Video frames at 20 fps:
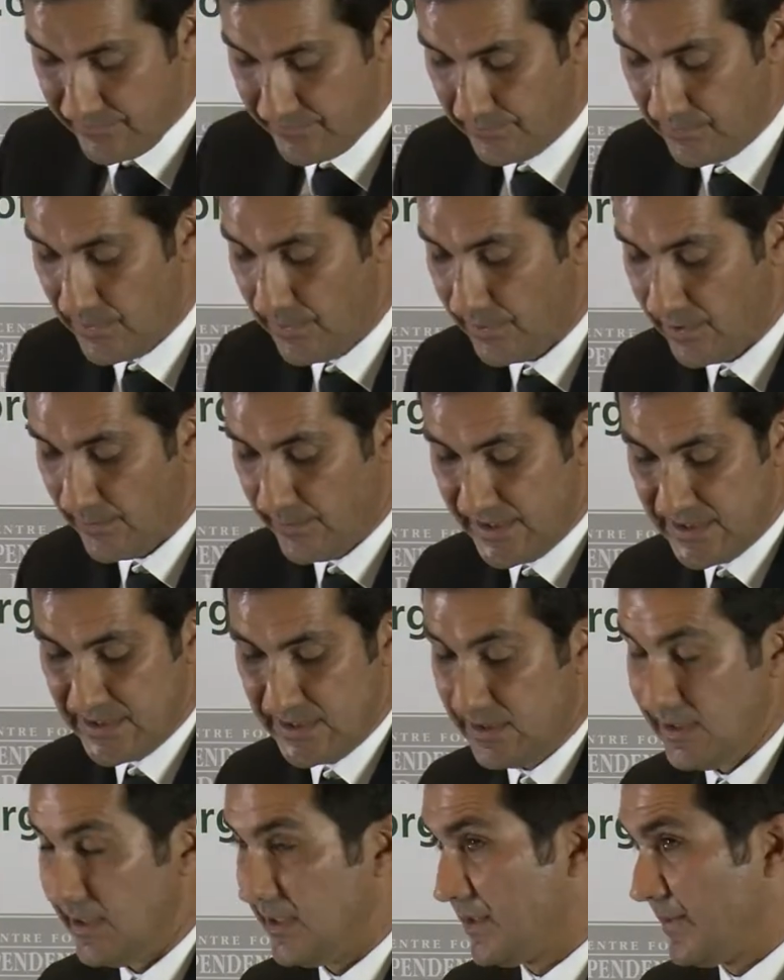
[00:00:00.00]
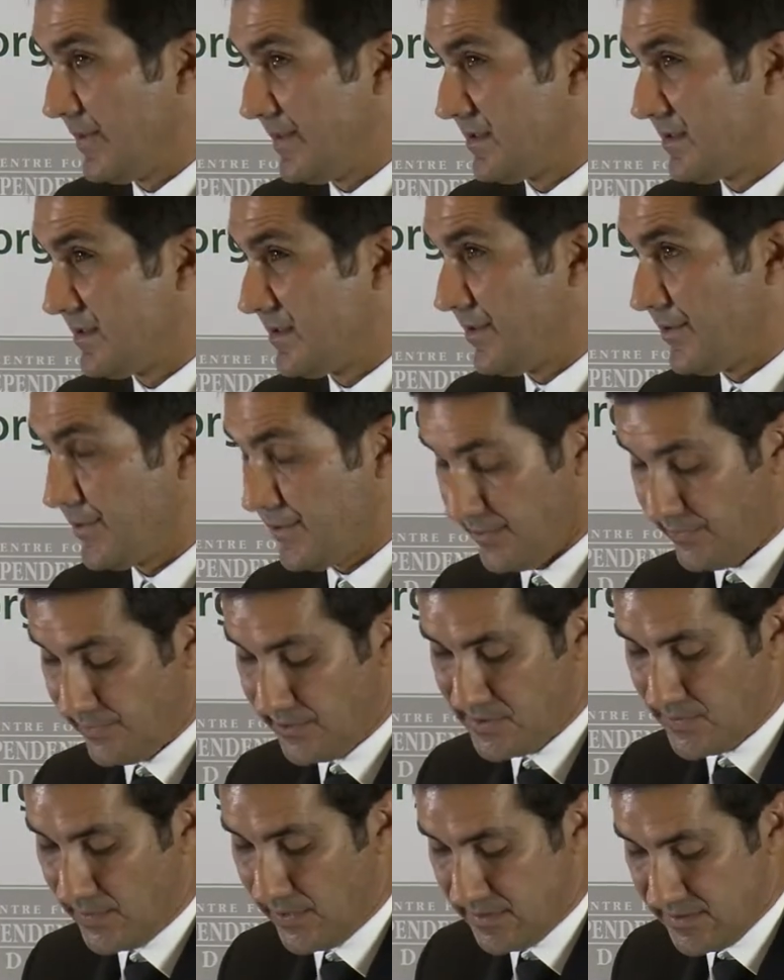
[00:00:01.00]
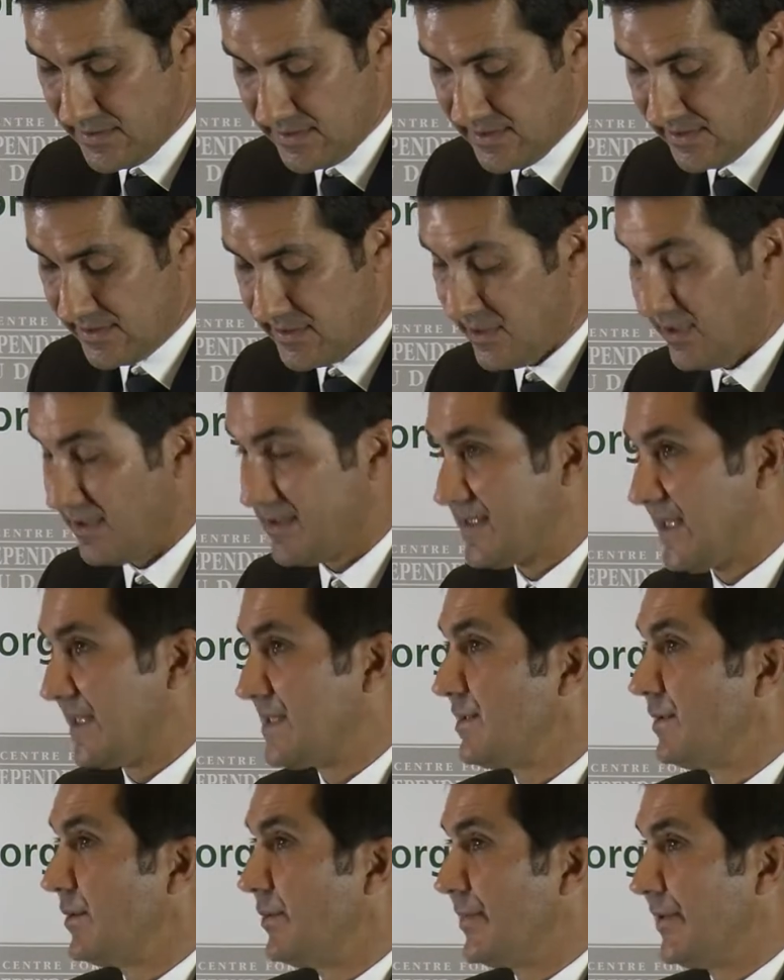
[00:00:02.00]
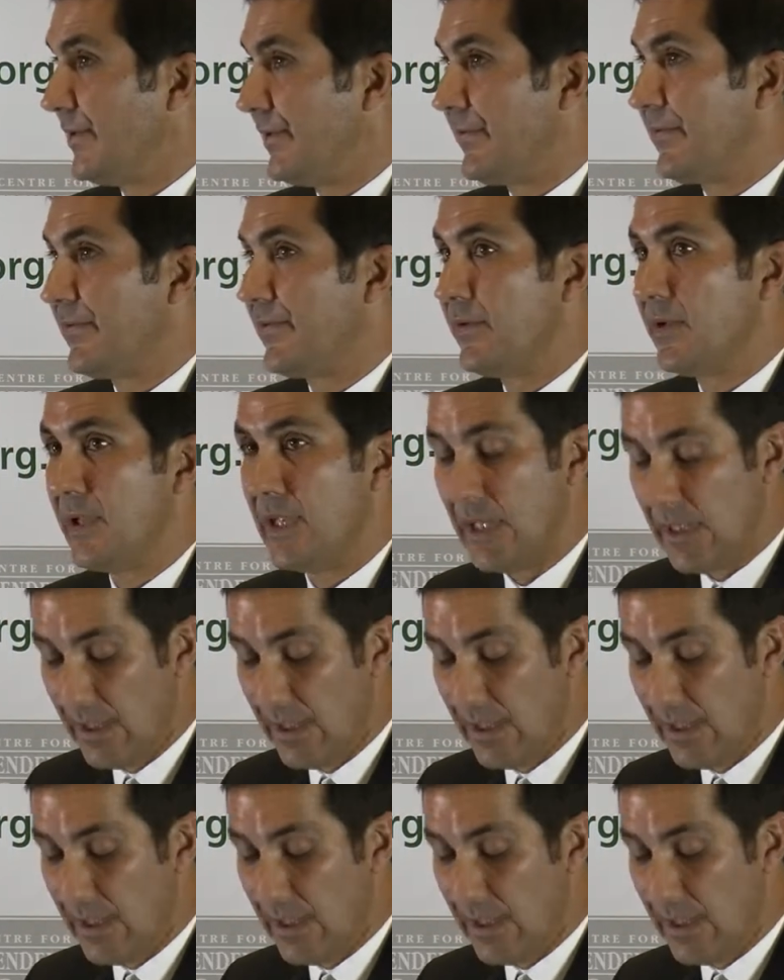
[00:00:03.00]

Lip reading: of the Royal Commission into institutional responses to child sexual abuse.